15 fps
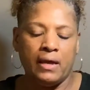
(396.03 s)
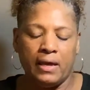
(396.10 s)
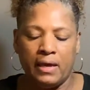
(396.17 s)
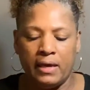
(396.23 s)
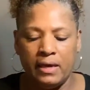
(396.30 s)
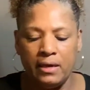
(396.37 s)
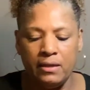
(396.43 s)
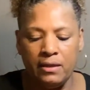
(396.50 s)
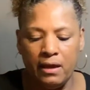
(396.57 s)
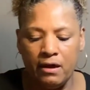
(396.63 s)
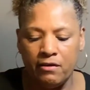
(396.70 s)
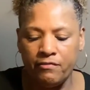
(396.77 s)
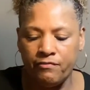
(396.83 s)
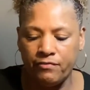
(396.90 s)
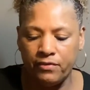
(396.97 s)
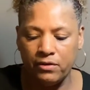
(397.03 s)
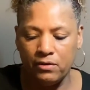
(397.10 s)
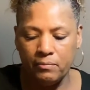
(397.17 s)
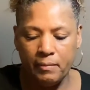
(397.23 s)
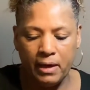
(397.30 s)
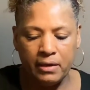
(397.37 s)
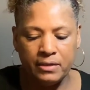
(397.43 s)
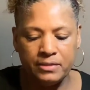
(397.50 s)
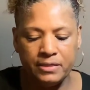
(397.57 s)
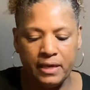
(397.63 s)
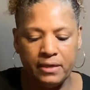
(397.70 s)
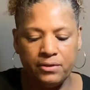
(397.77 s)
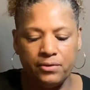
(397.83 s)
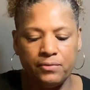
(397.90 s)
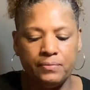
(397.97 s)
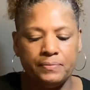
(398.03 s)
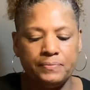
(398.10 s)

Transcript: And I fill my container.